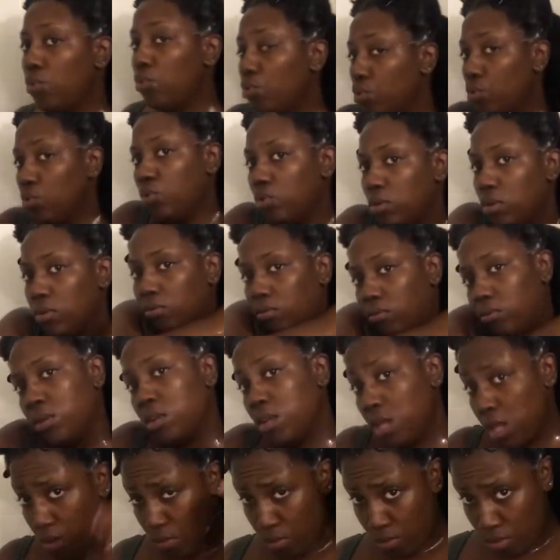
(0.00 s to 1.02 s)
defining my
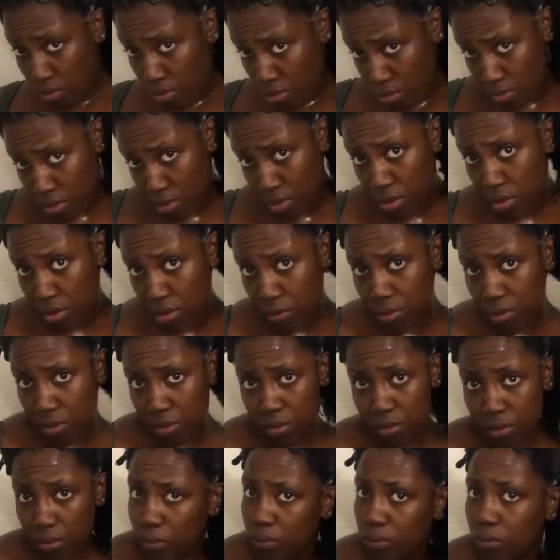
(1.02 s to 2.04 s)
curls and clumping them
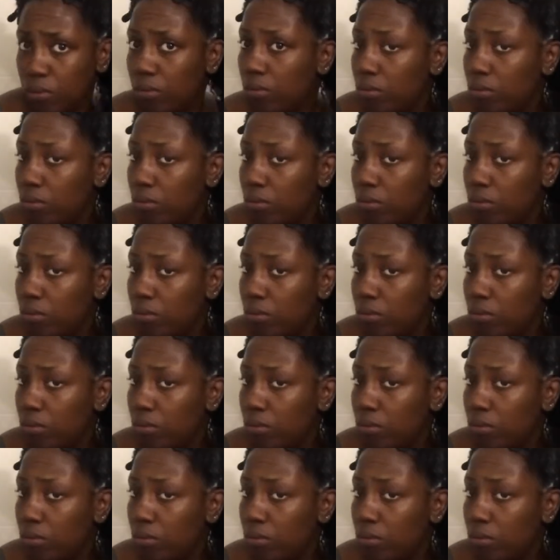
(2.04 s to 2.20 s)
together.